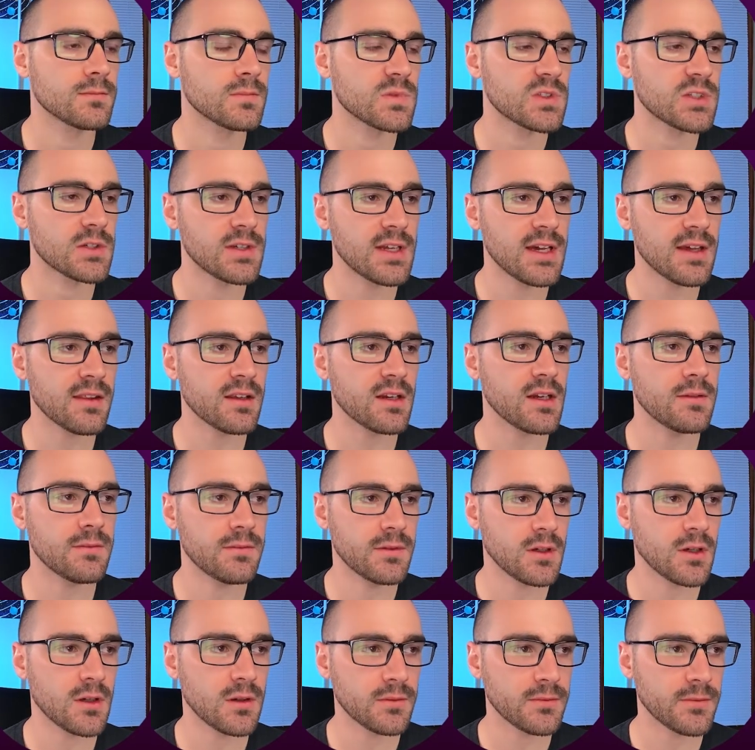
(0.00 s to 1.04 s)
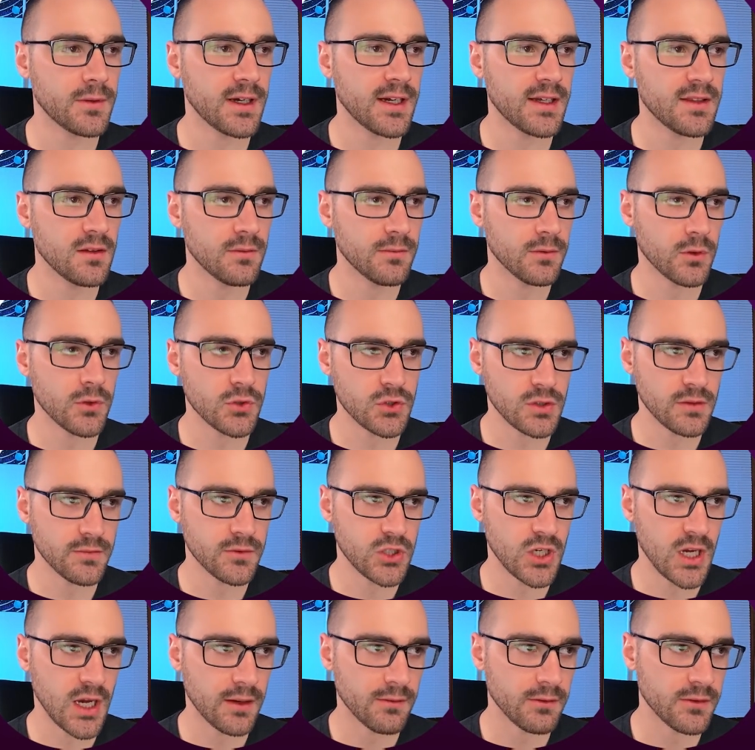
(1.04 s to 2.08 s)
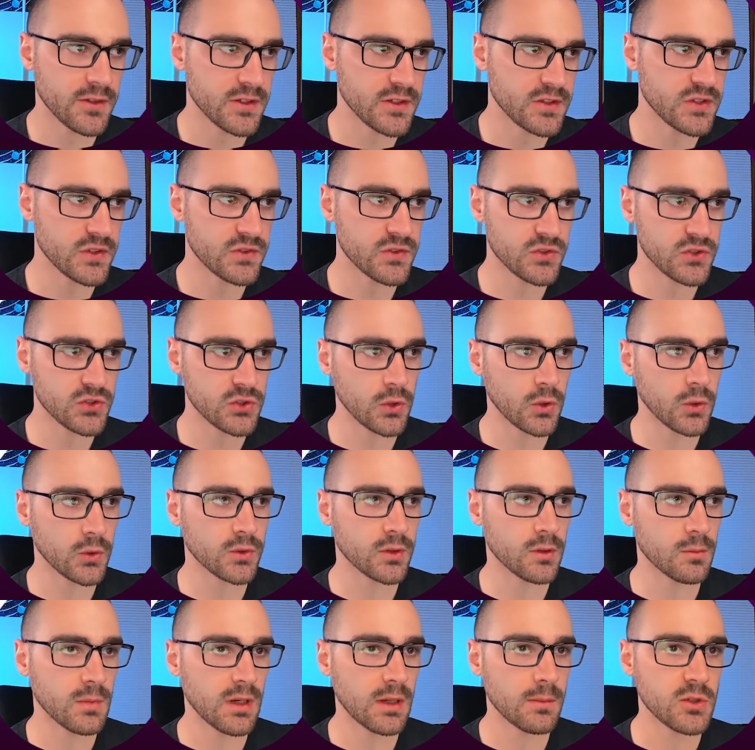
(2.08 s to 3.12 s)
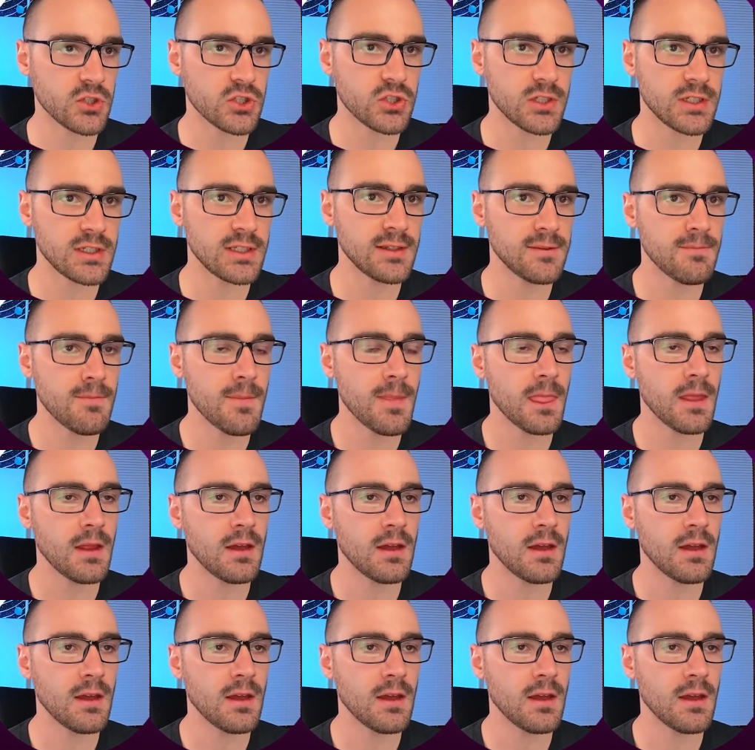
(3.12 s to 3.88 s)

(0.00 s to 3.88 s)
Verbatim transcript: So now that I've verified the version of Java that's installed on my machine,